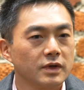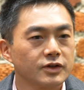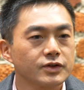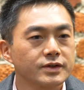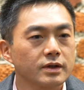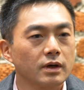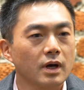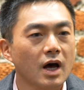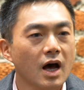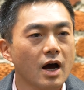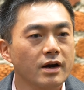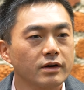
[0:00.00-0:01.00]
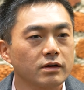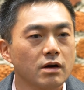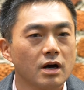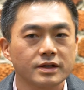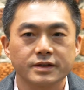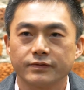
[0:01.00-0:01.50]
just a higher
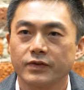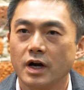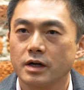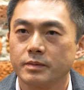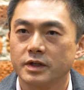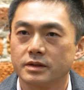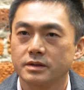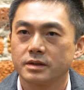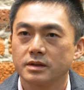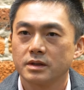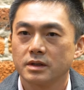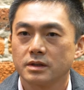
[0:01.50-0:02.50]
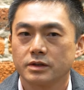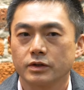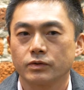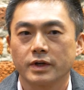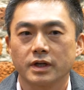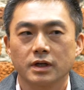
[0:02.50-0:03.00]
cost environment to
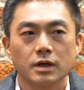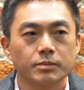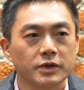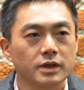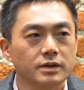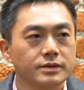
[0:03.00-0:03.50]
create a company.